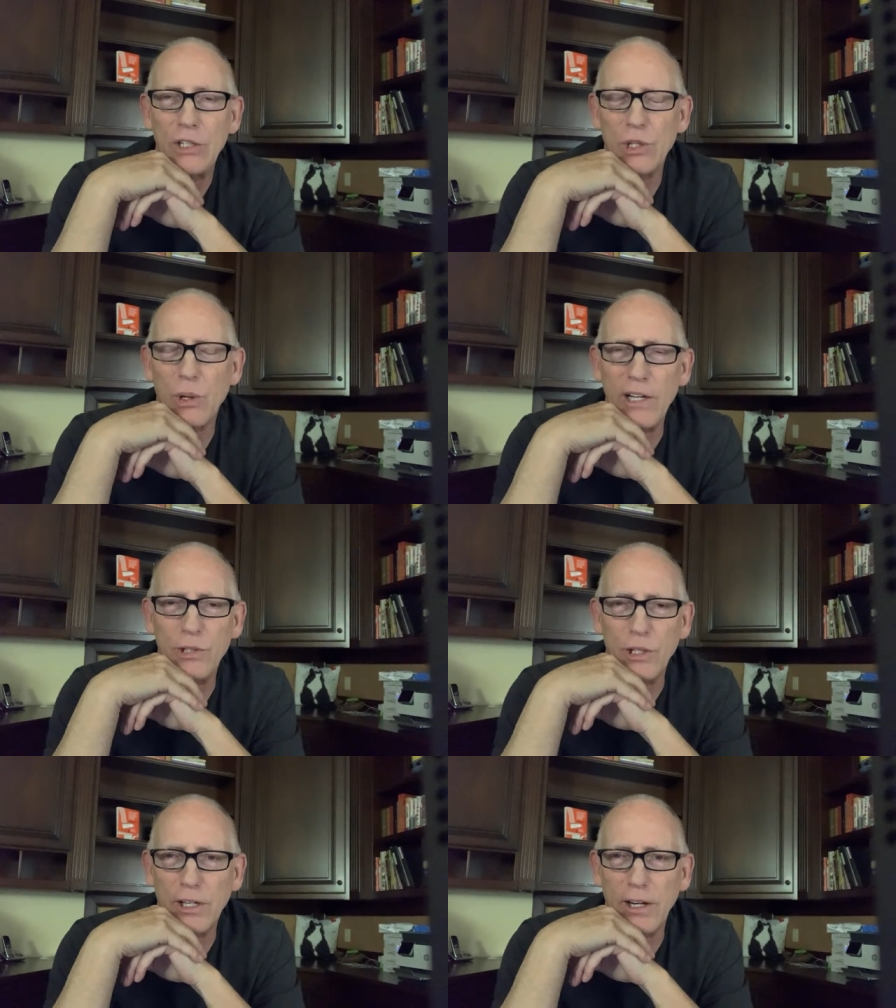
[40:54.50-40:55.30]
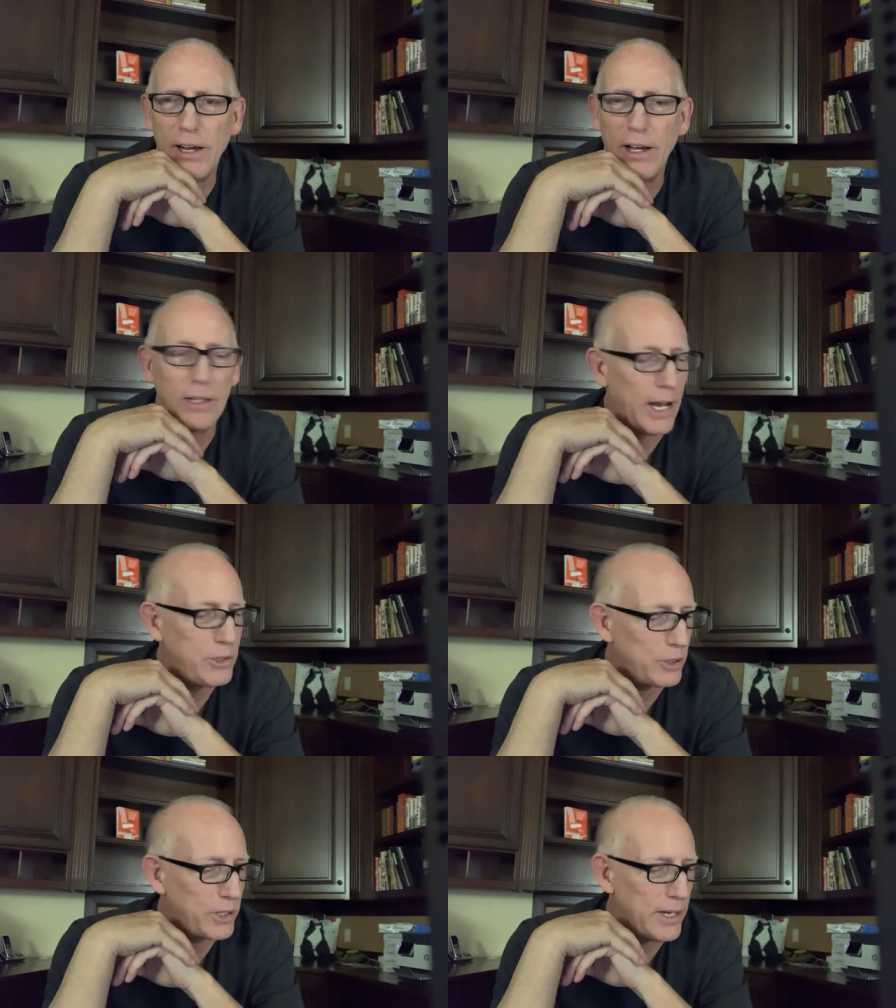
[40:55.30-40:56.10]
So I took, uh, I
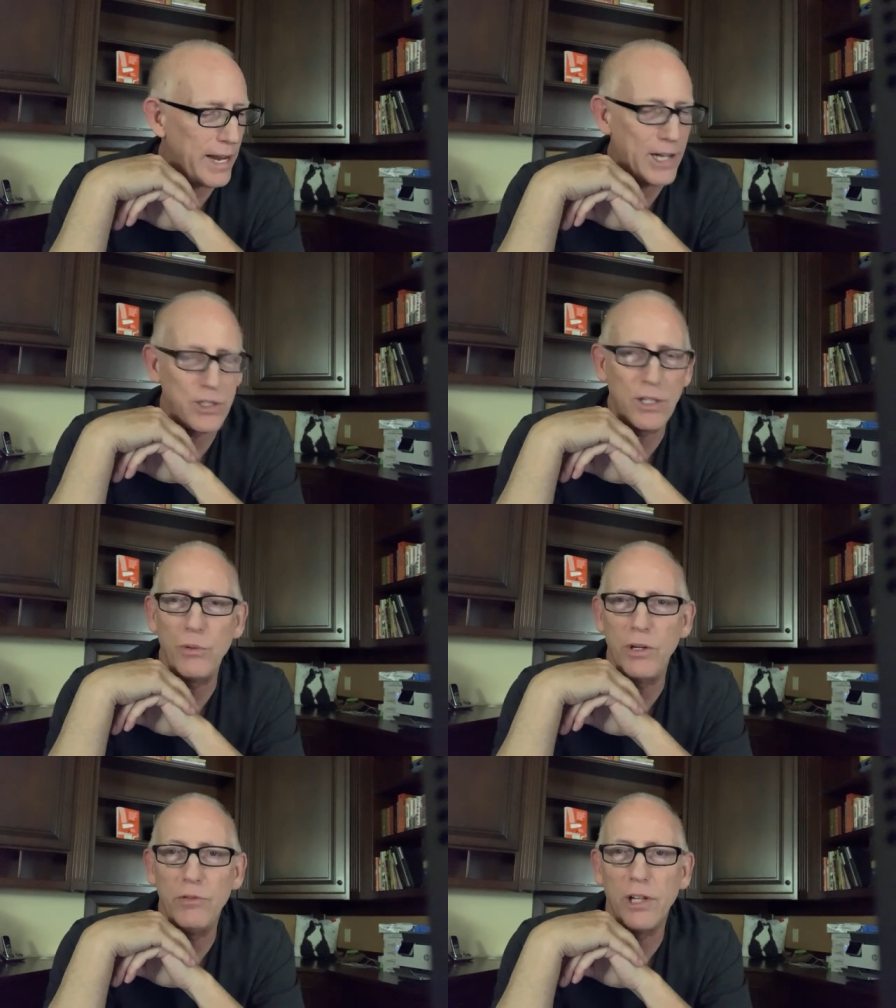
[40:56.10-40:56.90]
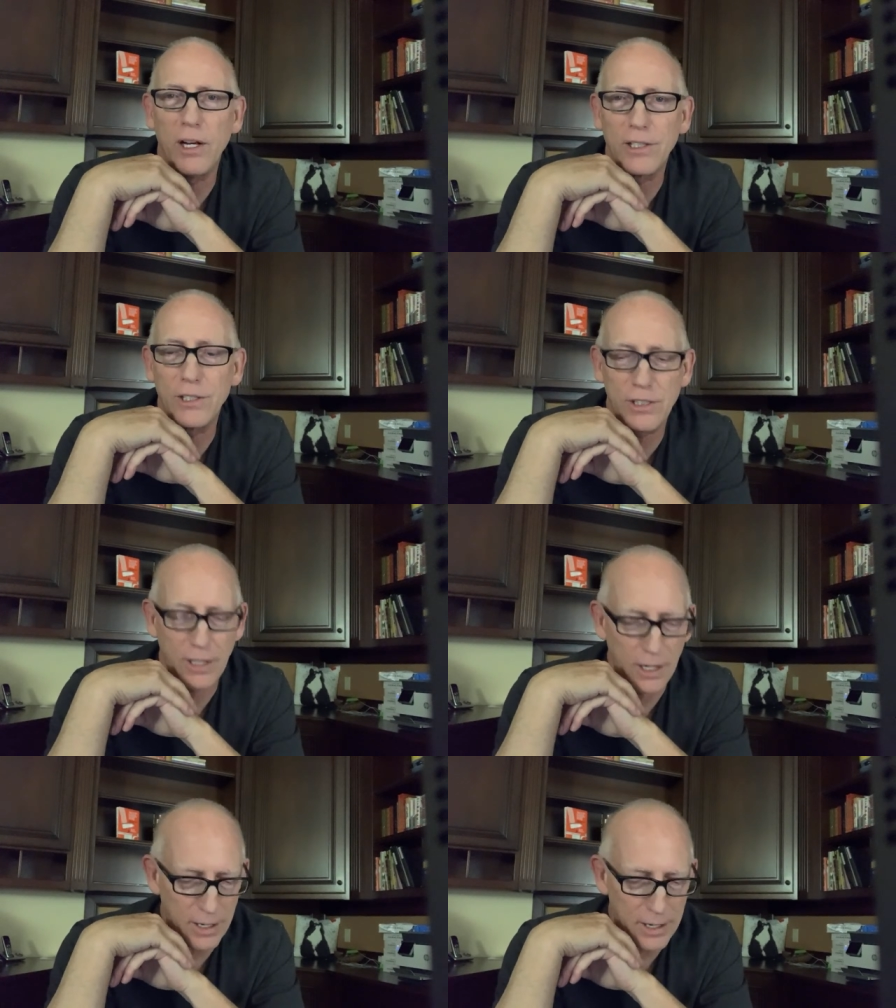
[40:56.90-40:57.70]
took an acid
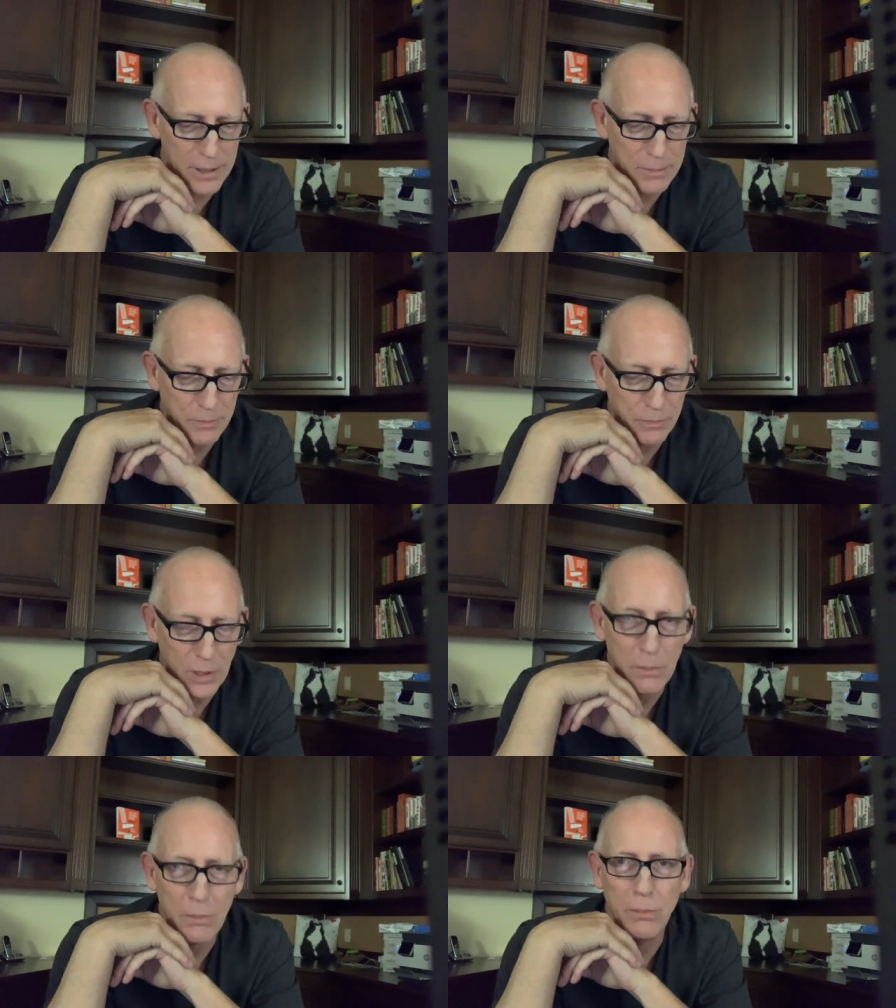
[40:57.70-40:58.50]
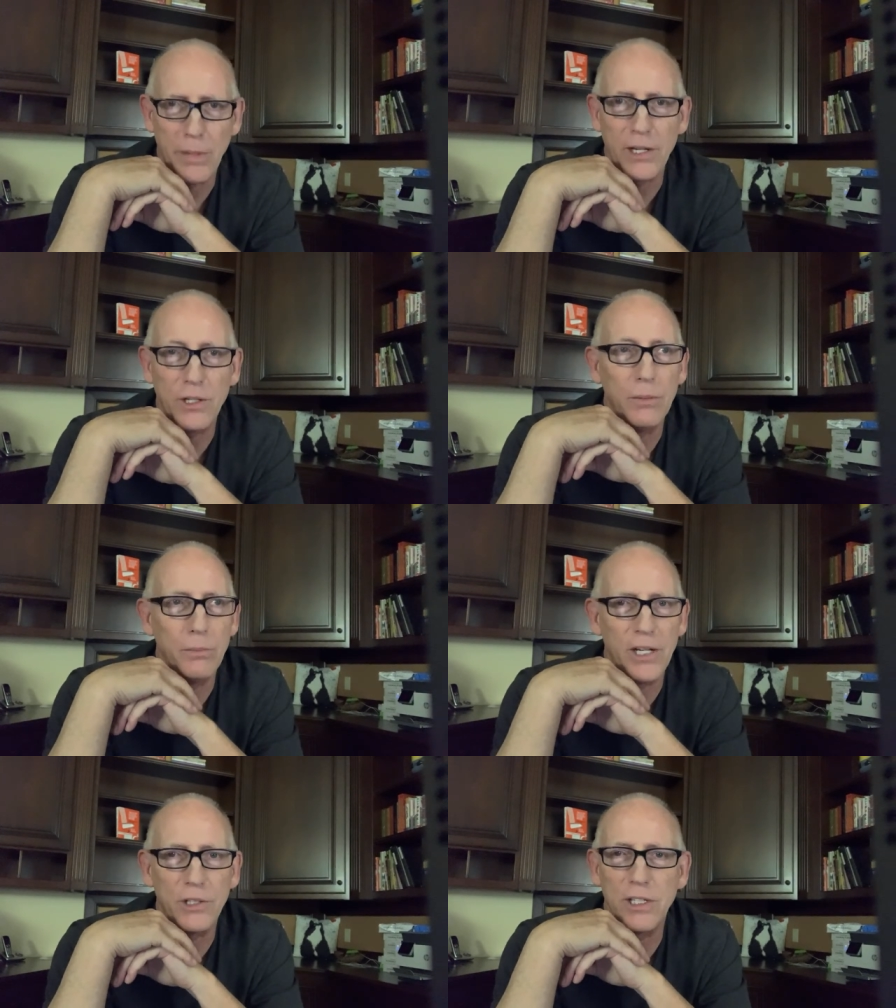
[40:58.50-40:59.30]
reflux um, med
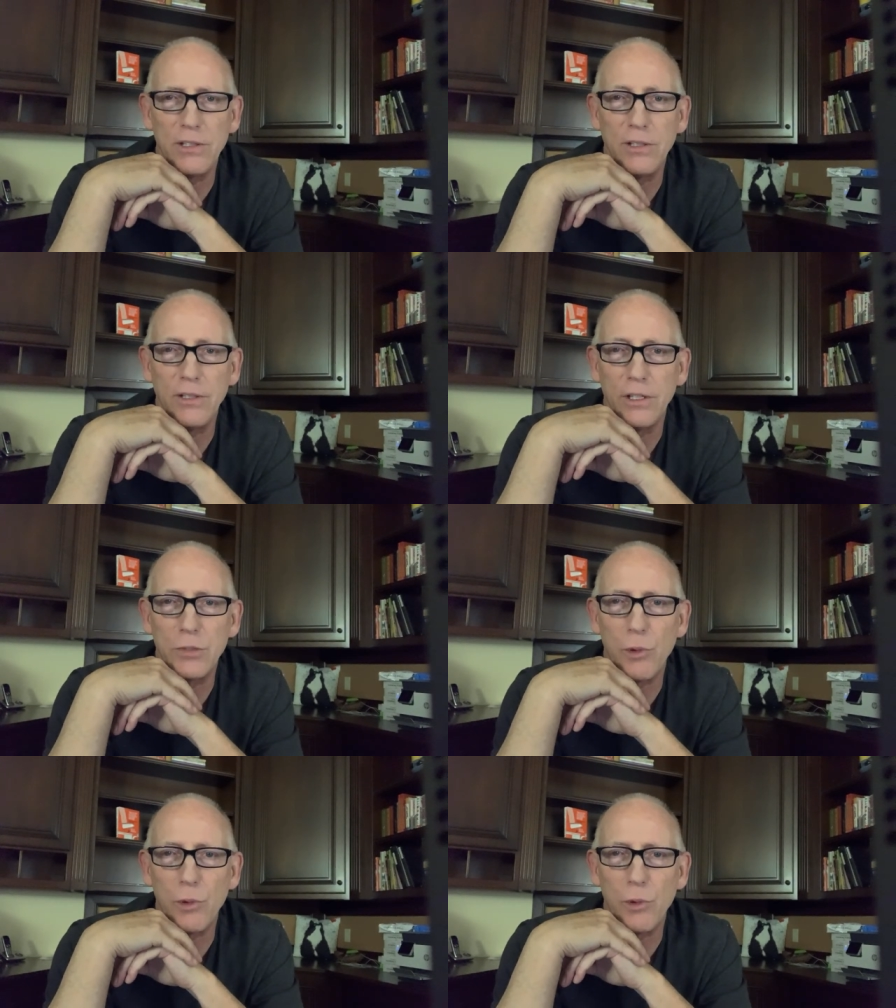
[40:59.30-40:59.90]
medicine this